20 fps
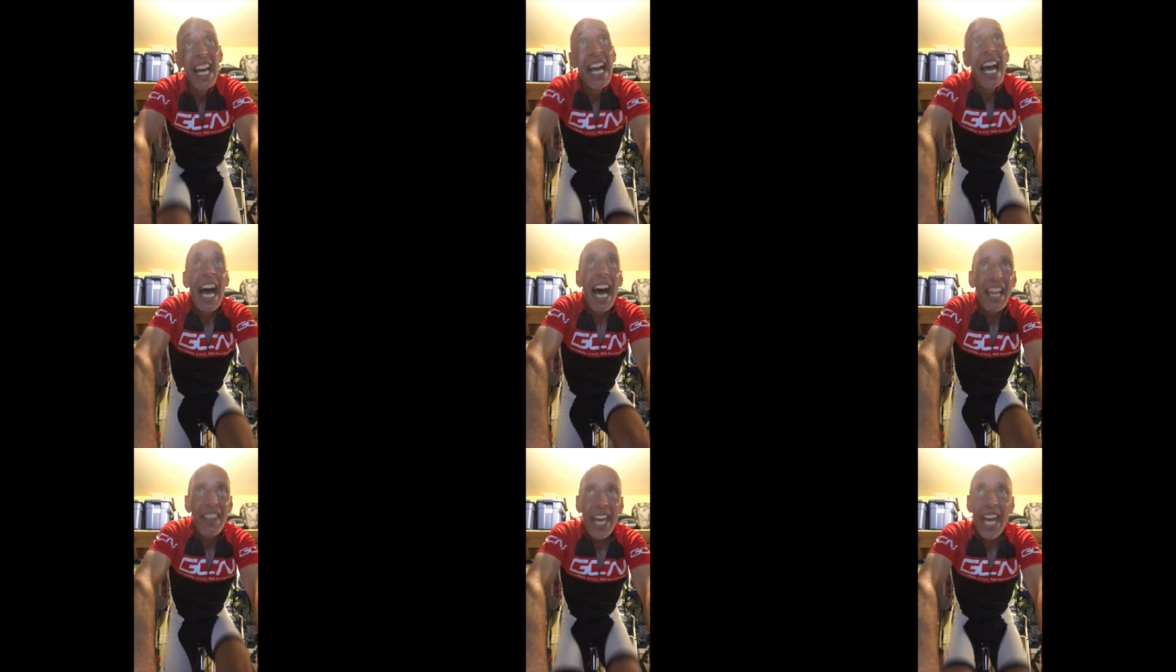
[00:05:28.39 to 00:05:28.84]

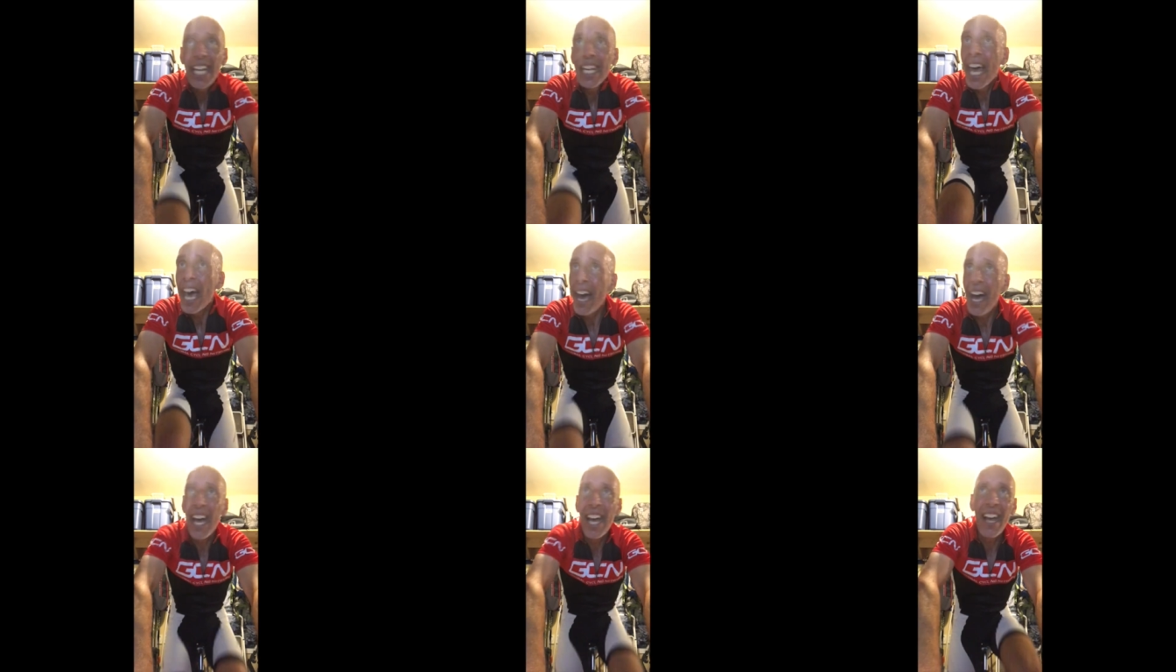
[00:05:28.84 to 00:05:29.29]
And then
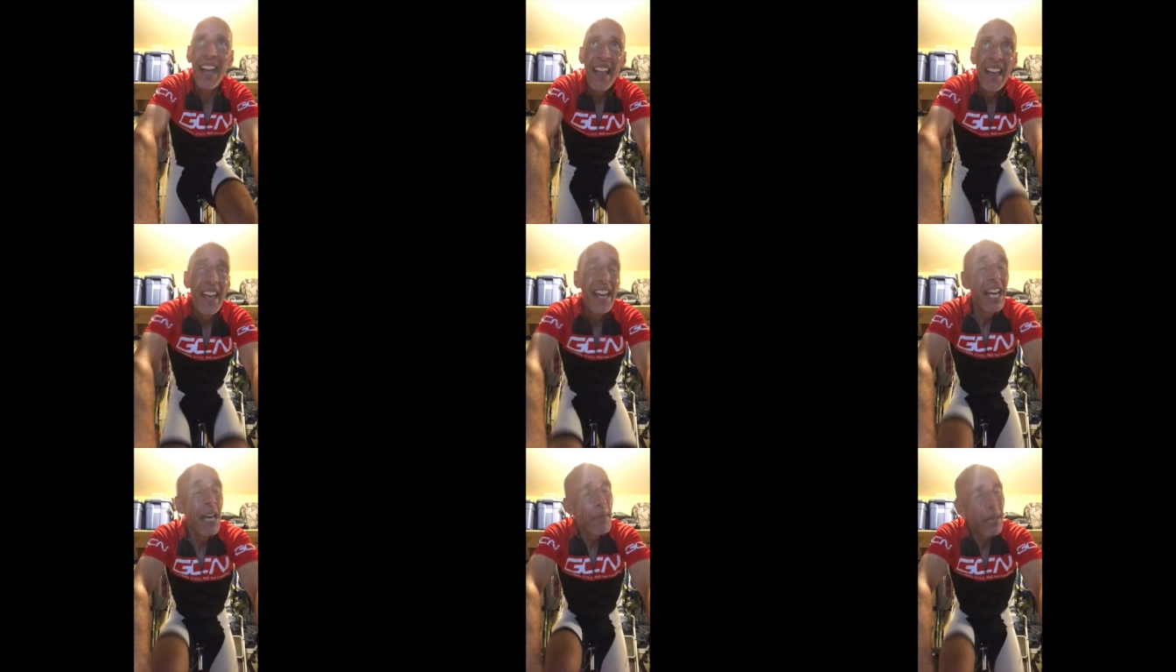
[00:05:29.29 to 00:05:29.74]

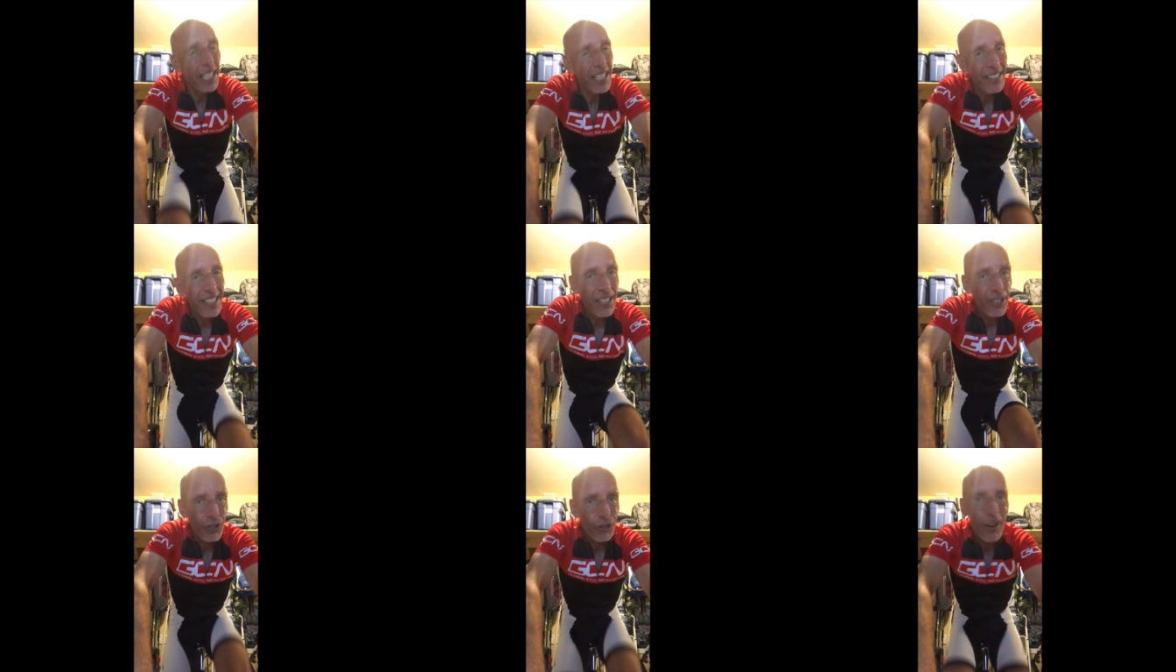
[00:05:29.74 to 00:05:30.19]
because
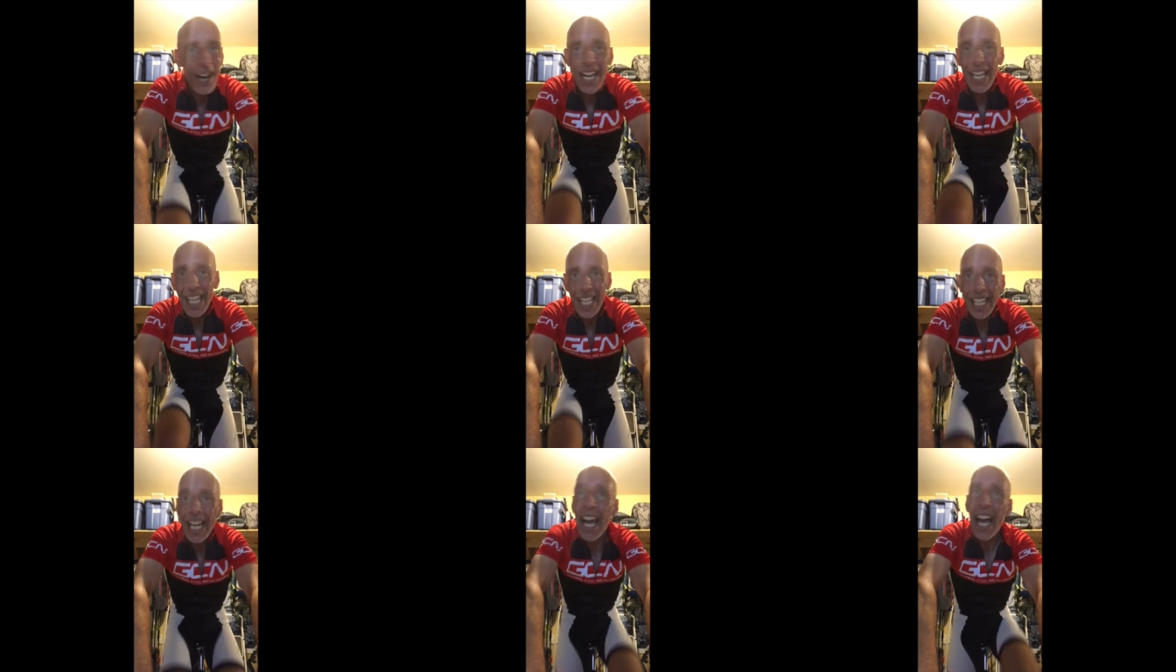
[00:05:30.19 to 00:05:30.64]
it's
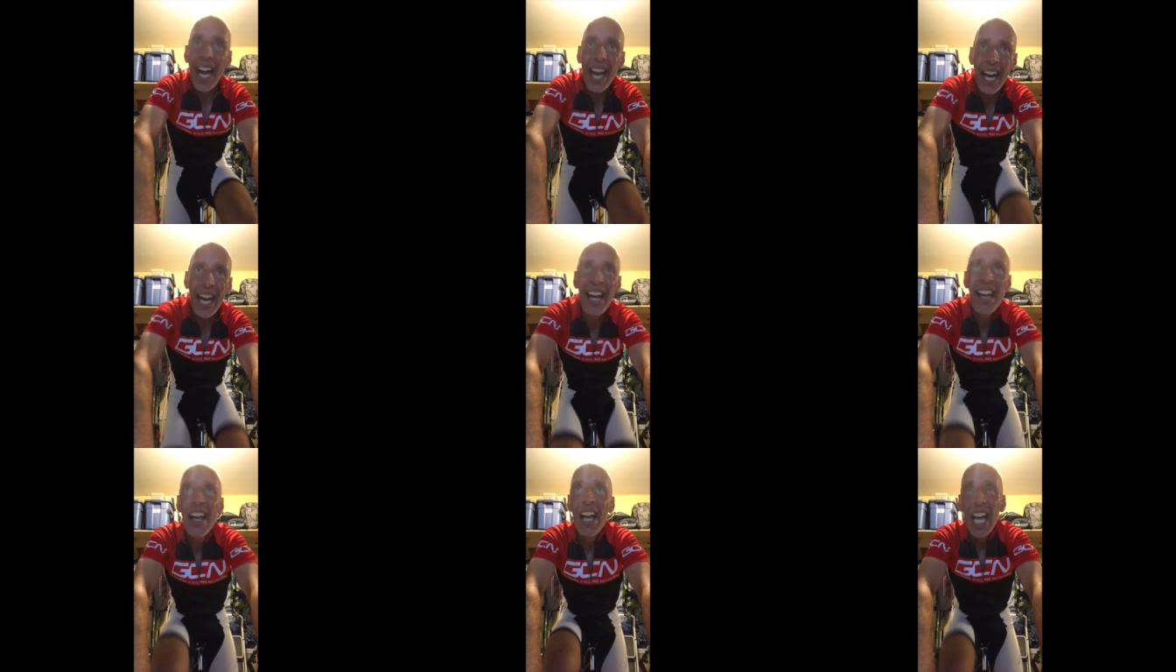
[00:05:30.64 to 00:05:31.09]
training,
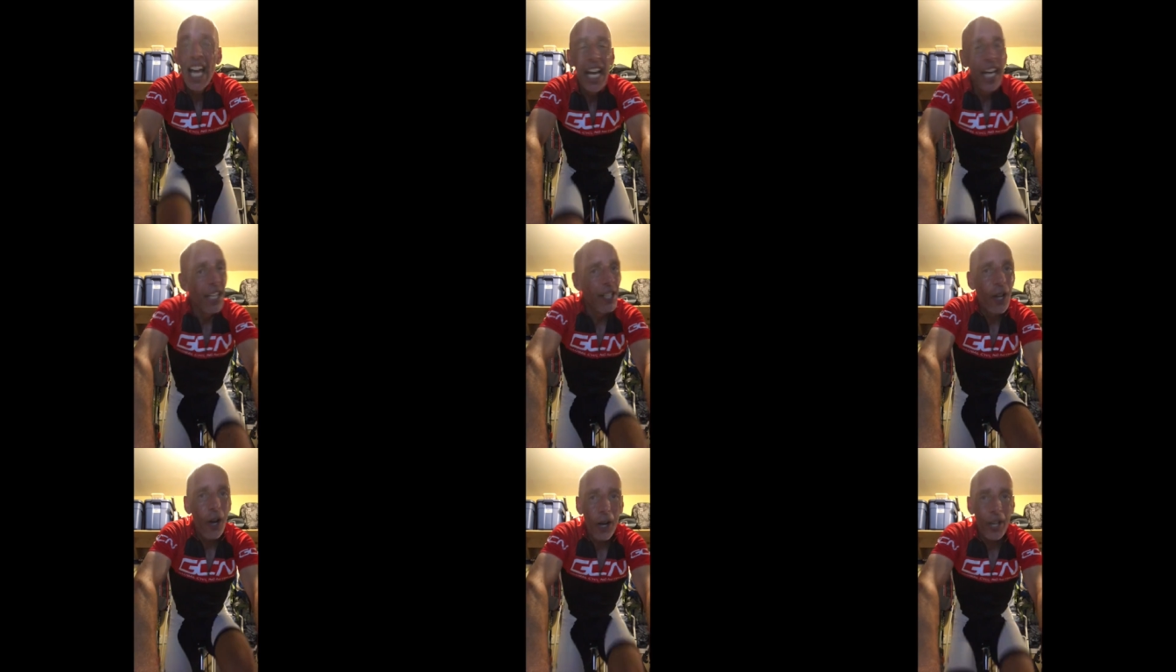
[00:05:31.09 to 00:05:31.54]

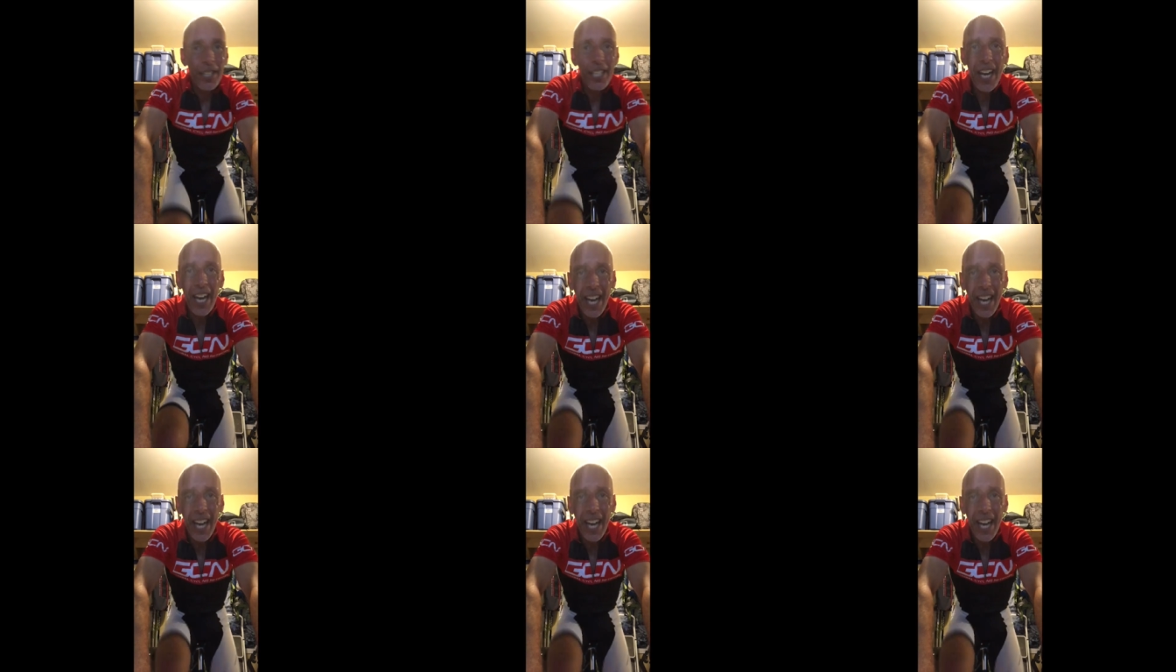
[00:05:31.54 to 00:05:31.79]
not